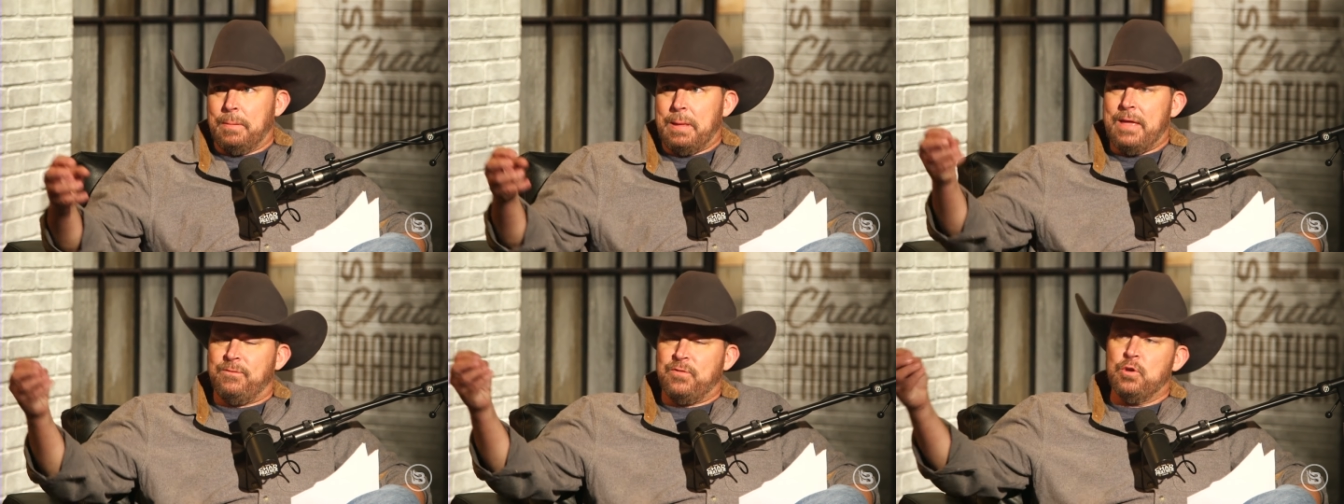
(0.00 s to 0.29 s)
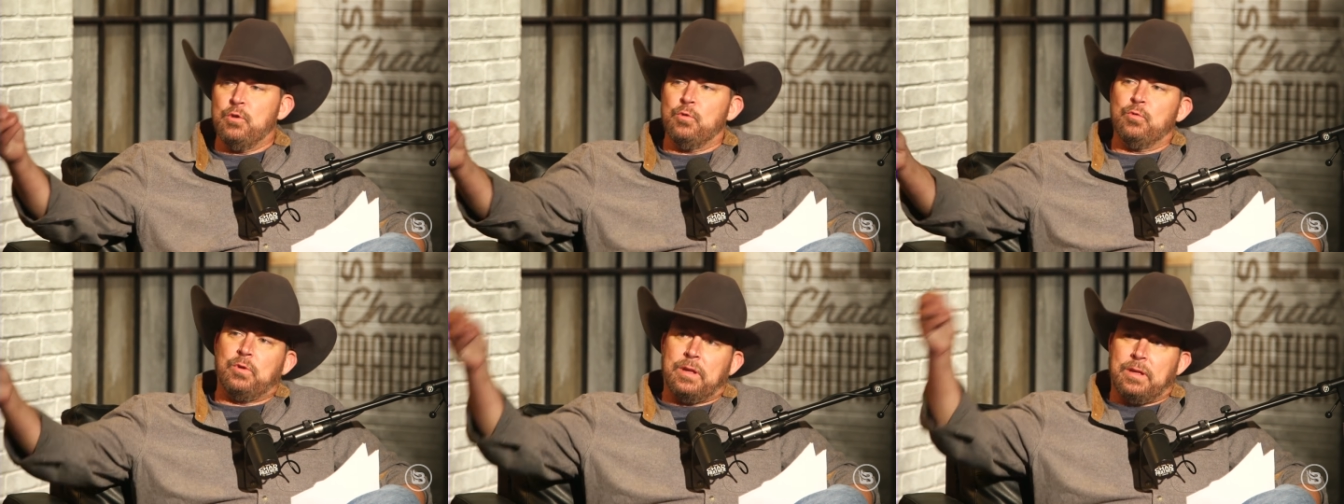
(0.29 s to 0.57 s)
if
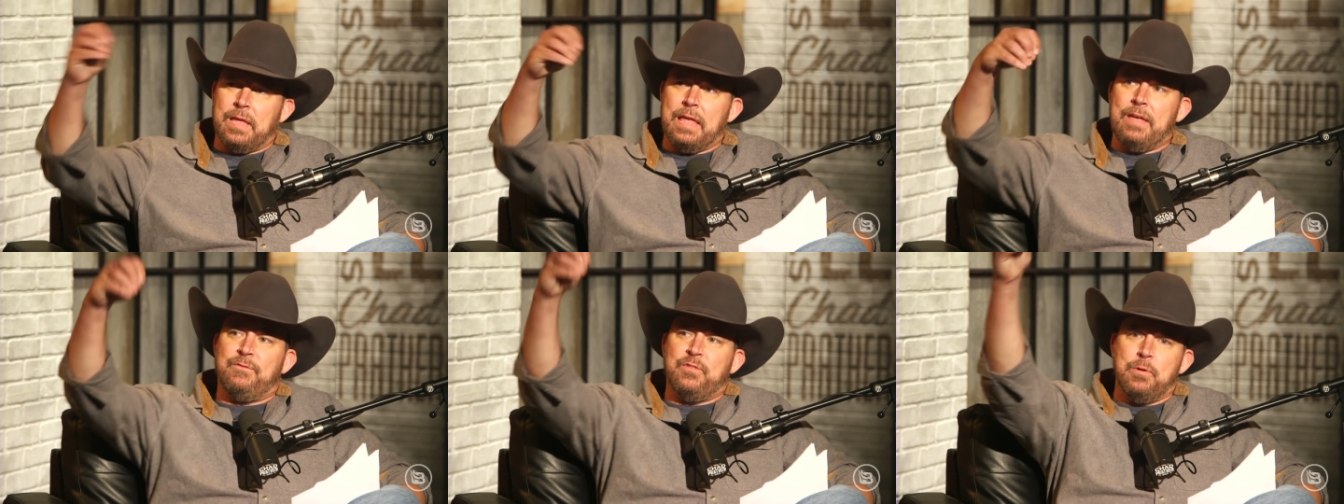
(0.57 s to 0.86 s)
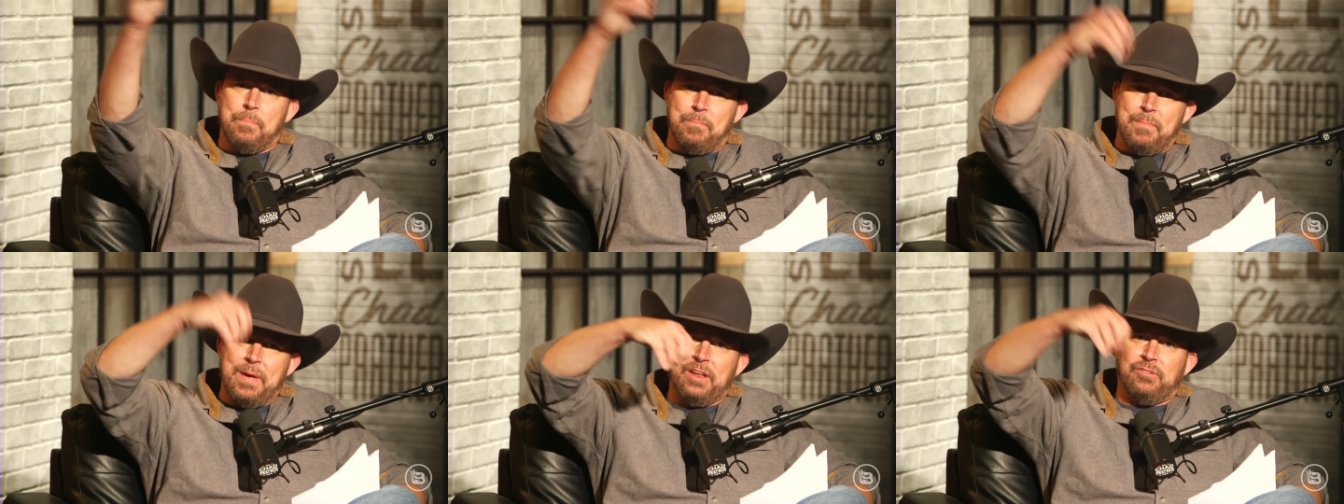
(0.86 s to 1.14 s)
you if
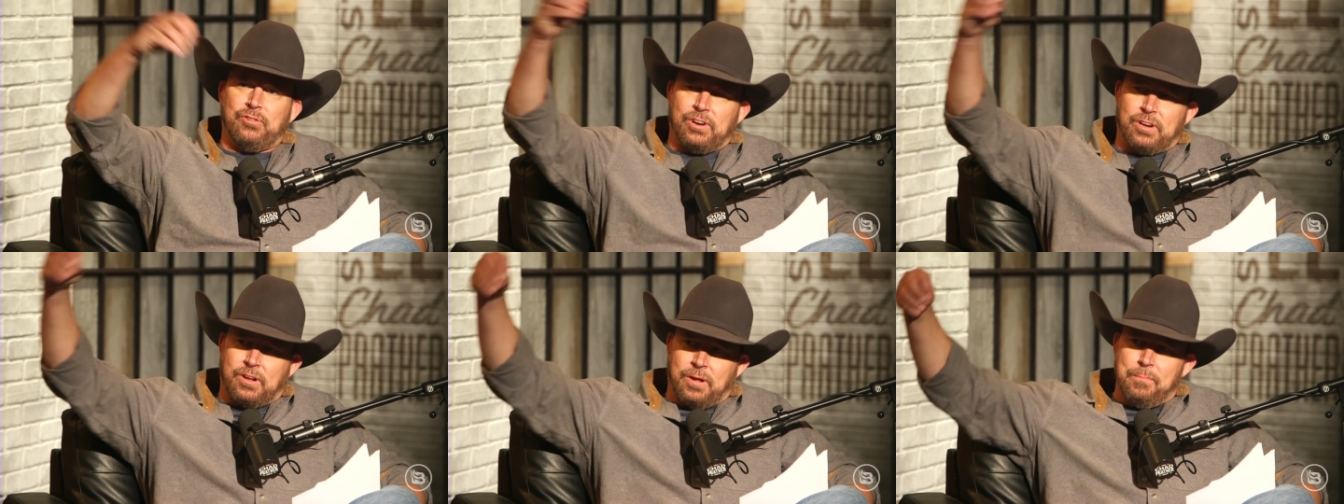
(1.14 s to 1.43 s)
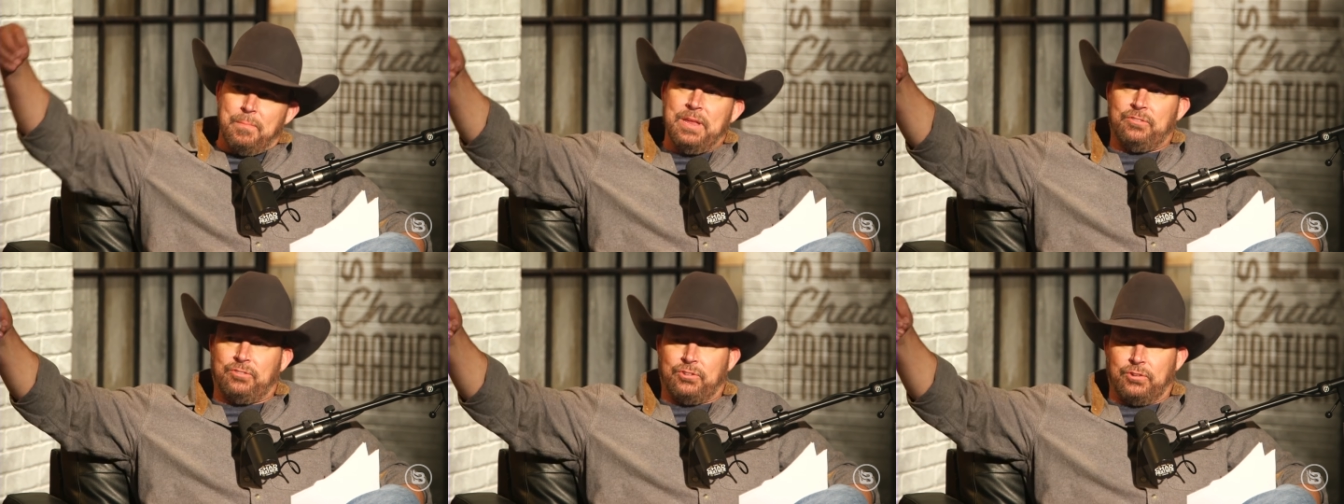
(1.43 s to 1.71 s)
you measure
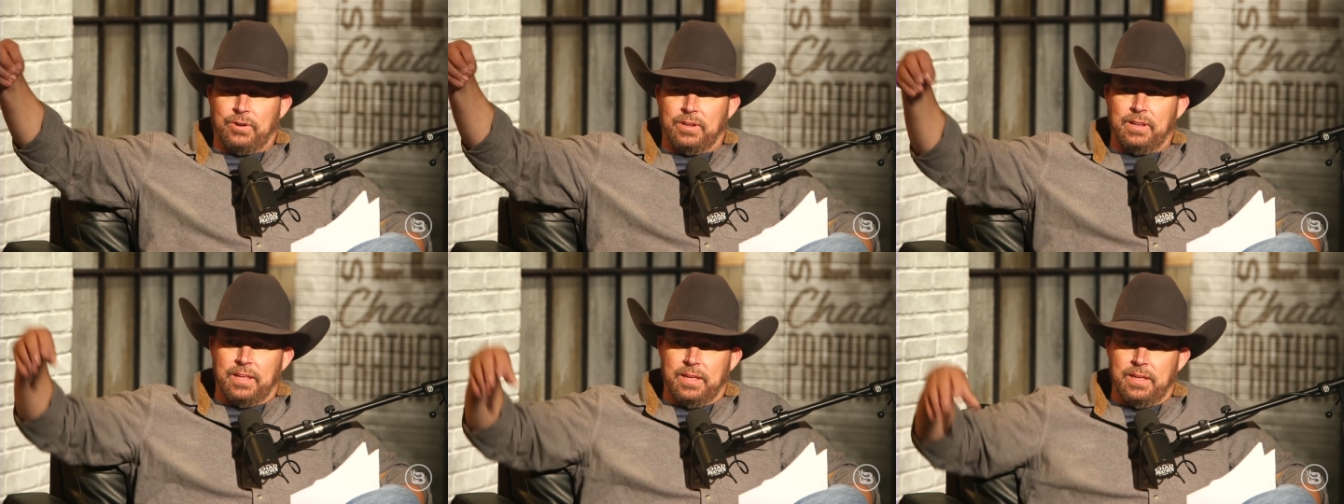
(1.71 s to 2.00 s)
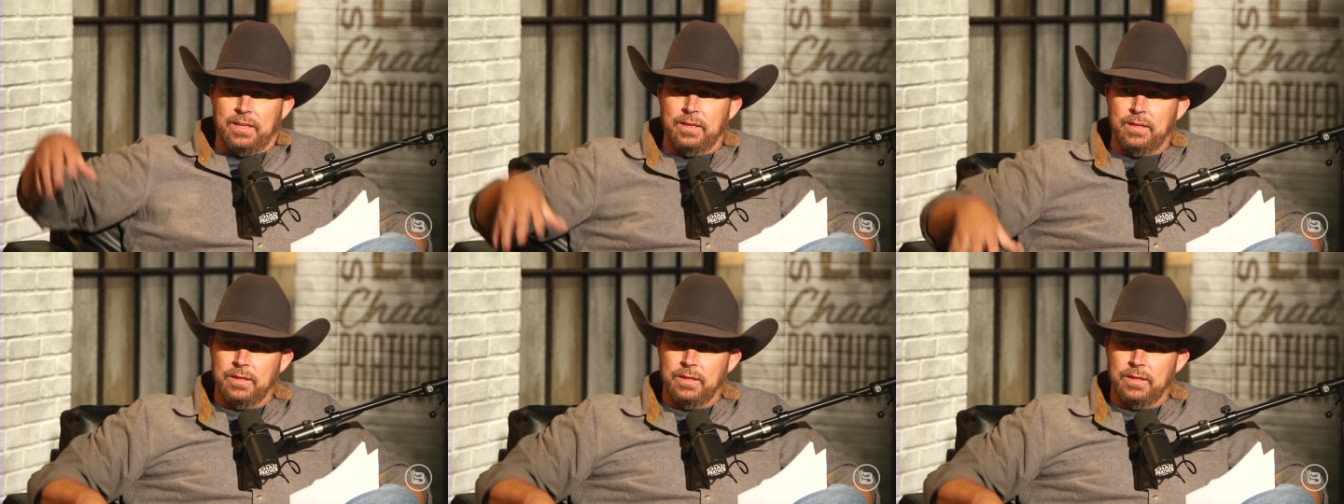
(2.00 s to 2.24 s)
commensurately.